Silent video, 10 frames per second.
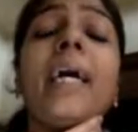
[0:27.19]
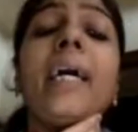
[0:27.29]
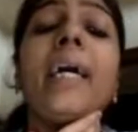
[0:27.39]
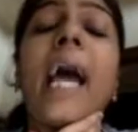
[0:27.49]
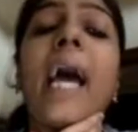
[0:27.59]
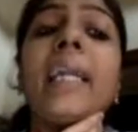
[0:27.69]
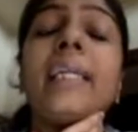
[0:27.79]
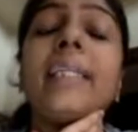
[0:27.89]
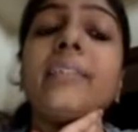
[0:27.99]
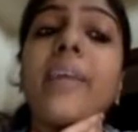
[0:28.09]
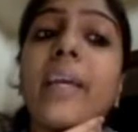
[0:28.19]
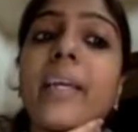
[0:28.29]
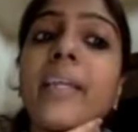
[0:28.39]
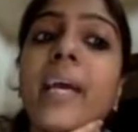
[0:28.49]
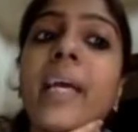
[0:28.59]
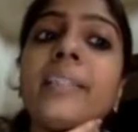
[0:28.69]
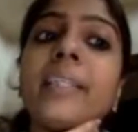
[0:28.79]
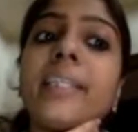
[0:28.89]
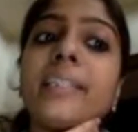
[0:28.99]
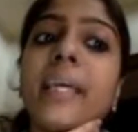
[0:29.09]
And it is
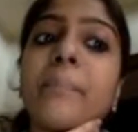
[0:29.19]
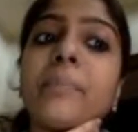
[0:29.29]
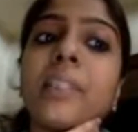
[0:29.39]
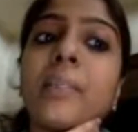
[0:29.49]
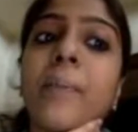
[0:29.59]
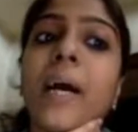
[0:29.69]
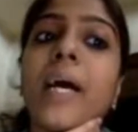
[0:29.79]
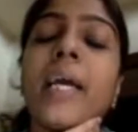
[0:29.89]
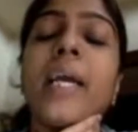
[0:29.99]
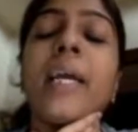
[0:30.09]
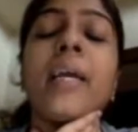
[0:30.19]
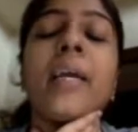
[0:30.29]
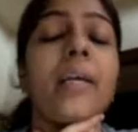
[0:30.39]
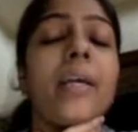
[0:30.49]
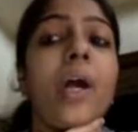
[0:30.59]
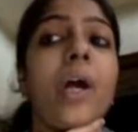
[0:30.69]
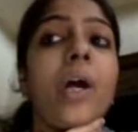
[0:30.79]
recognized and accepted by